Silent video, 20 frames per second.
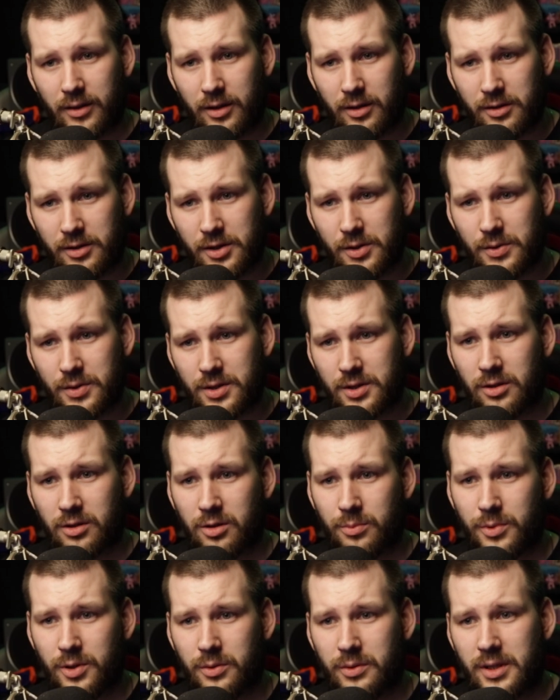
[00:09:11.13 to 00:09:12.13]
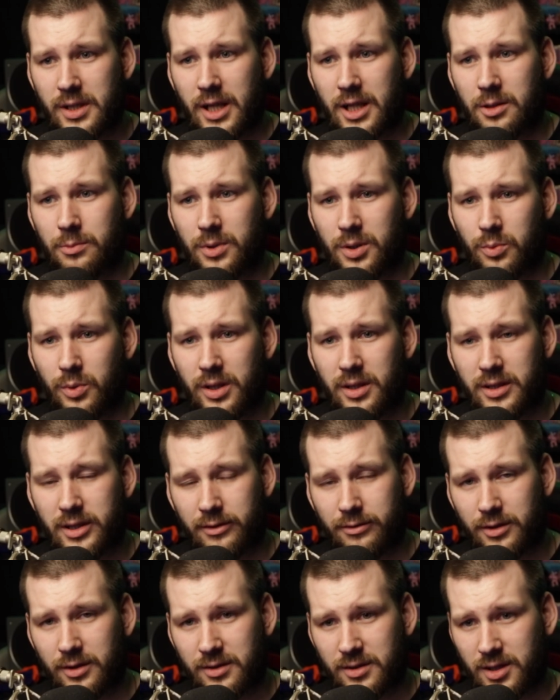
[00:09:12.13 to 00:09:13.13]
They are used to communicate between
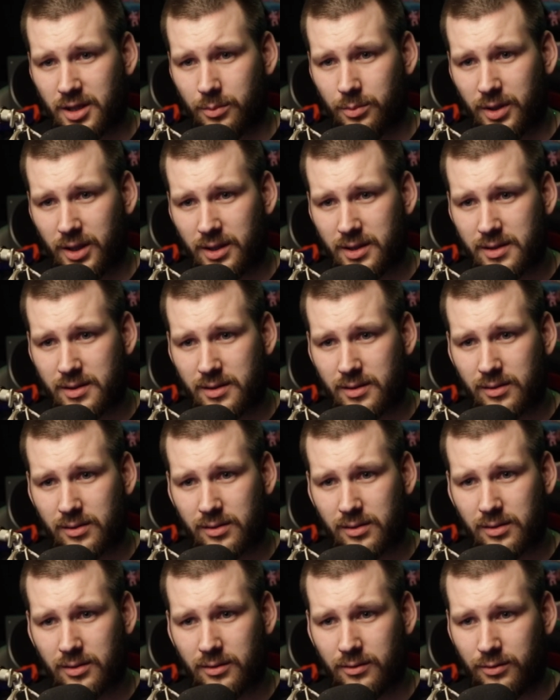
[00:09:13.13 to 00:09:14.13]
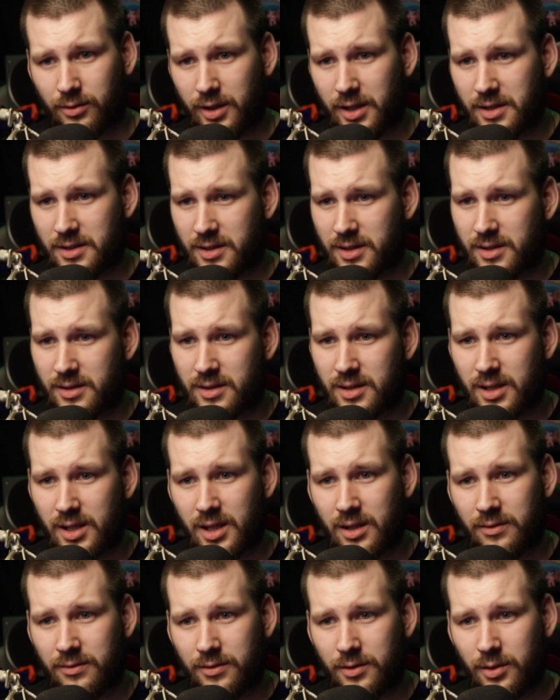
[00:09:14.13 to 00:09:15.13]
different subnets. For instance,
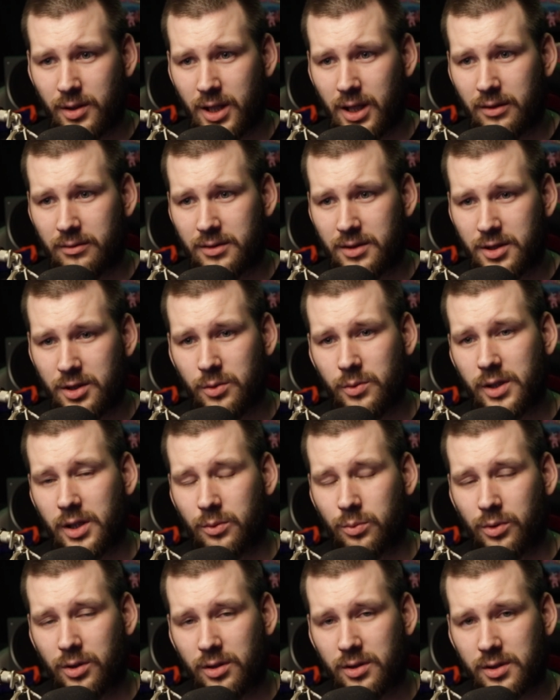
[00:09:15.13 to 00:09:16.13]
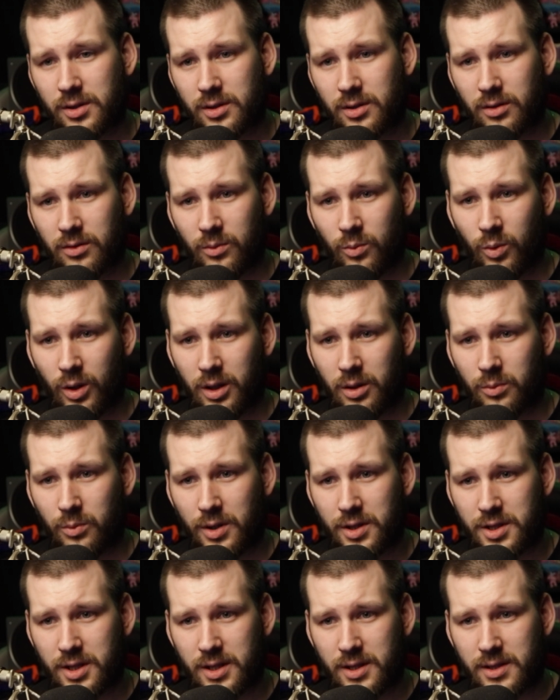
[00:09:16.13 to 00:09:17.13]
if you have 2 networks, one
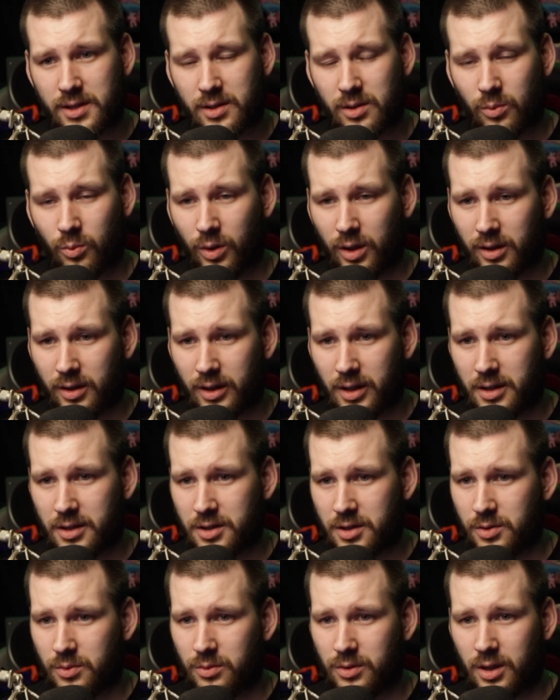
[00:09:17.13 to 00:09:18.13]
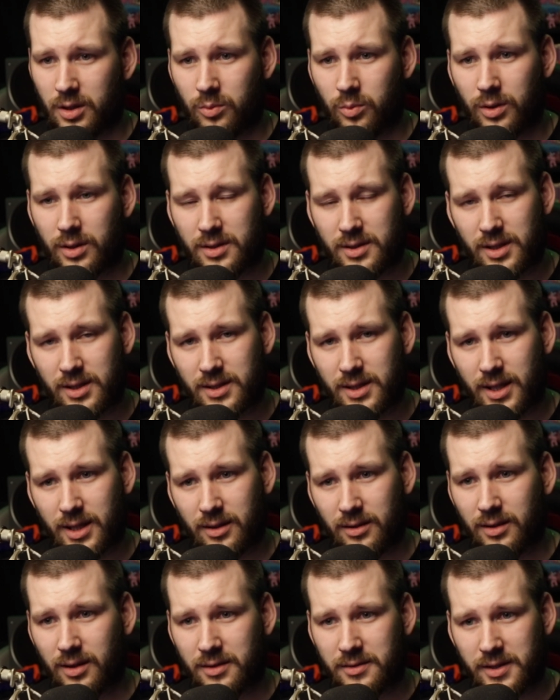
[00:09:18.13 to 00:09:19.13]
which is
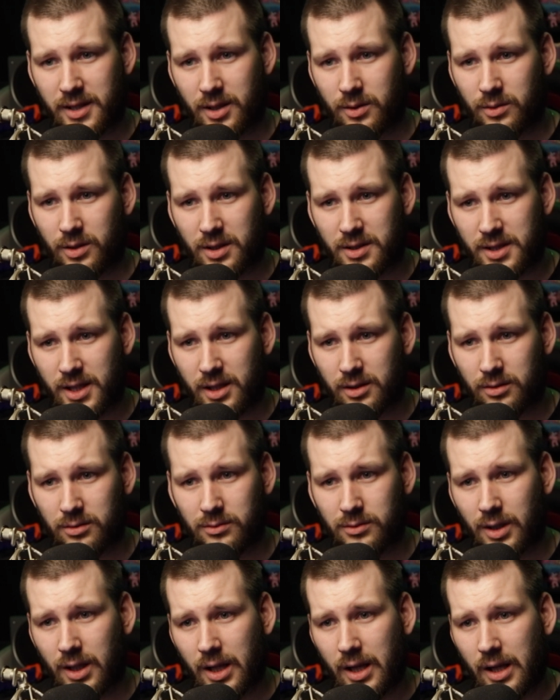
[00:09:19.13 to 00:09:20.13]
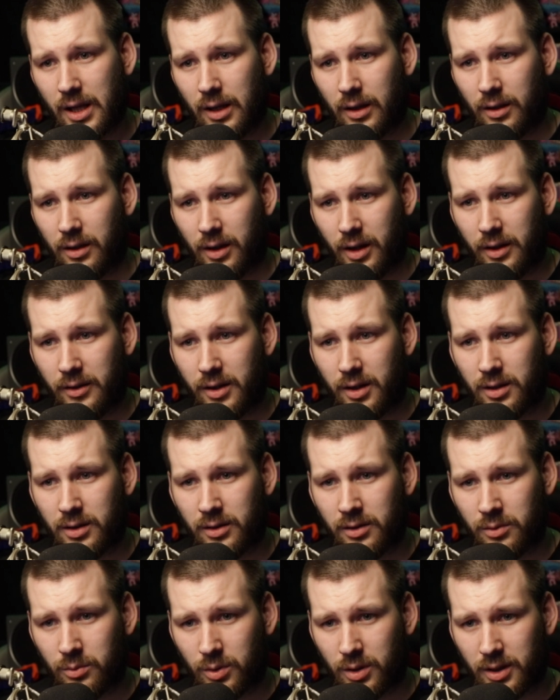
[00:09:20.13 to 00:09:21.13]
192.168.0.0 and the
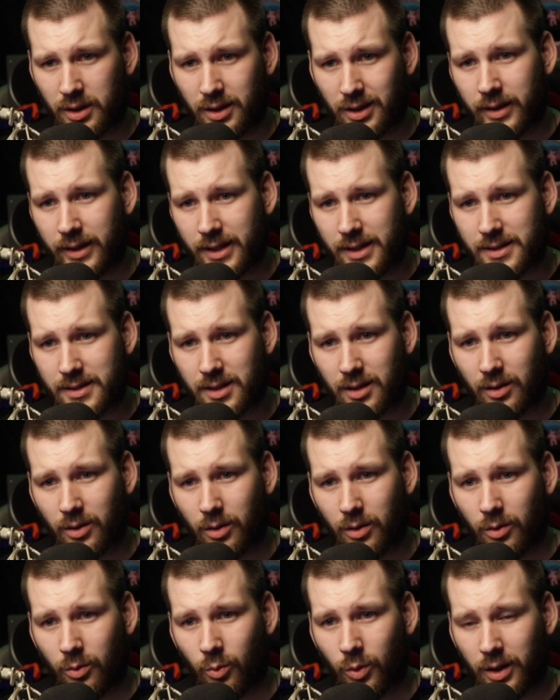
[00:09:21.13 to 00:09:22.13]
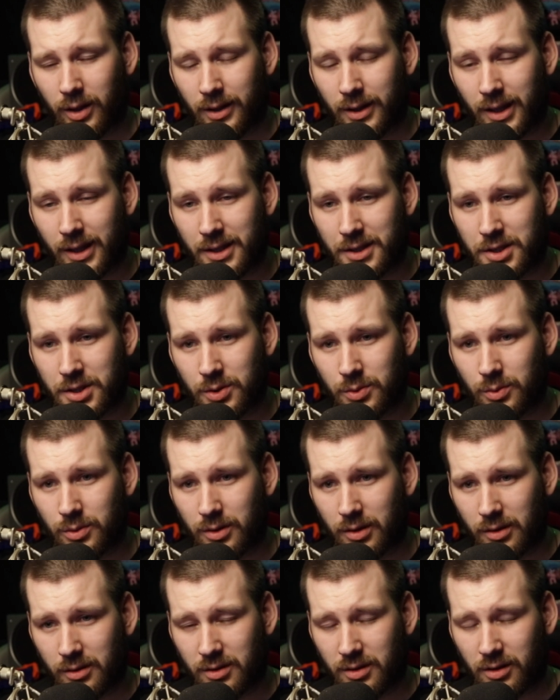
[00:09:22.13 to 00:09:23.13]
other one that is
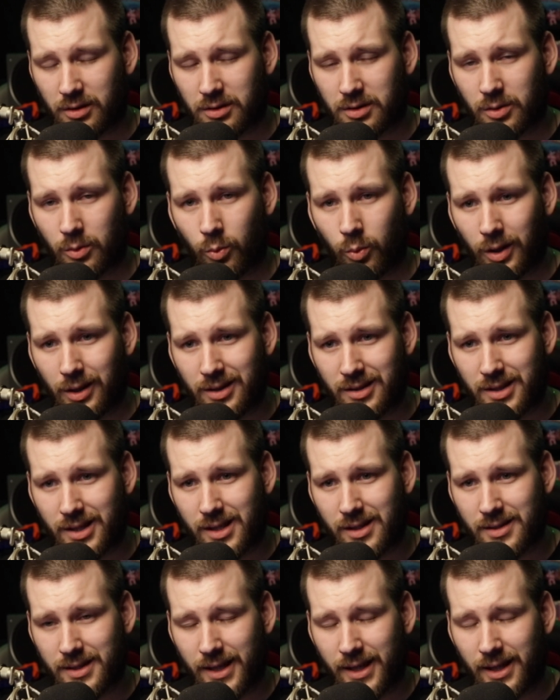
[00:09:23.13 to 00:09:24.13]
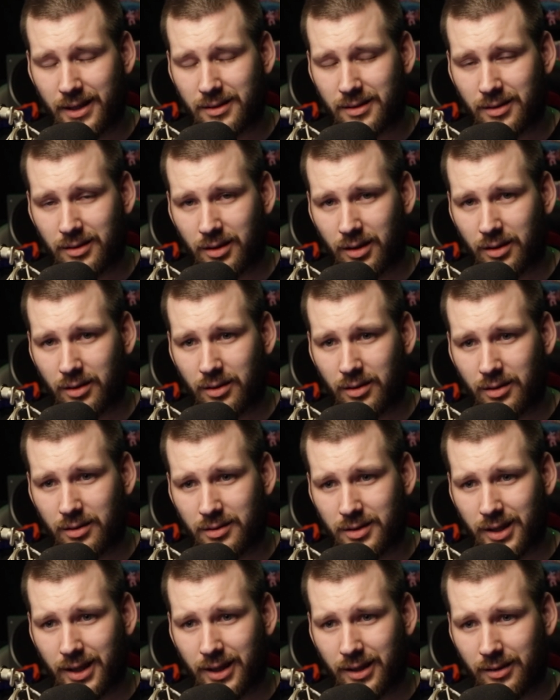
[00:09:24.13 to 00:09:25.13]

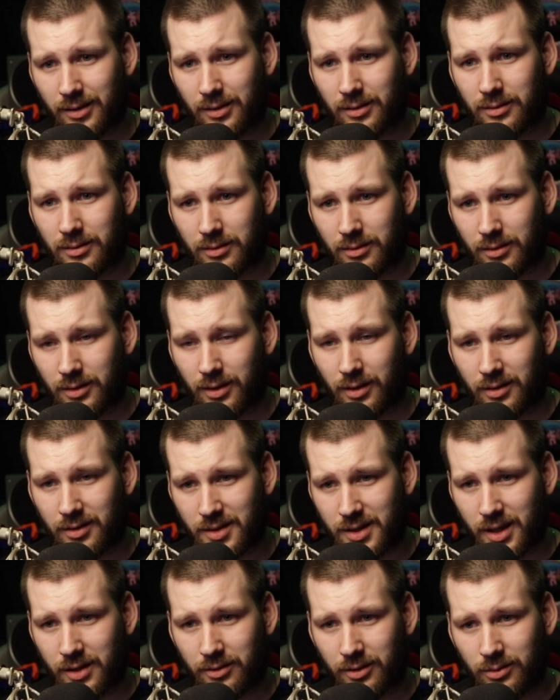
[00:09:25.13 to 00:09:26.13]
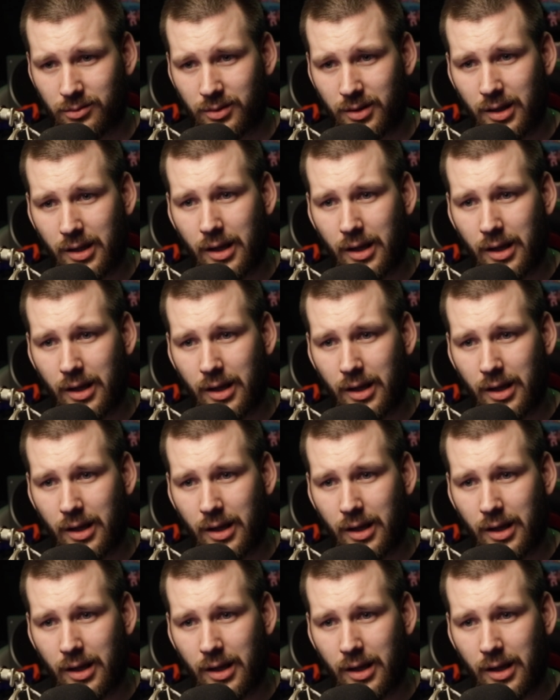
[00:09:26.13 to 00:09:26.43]
192.168.10.0,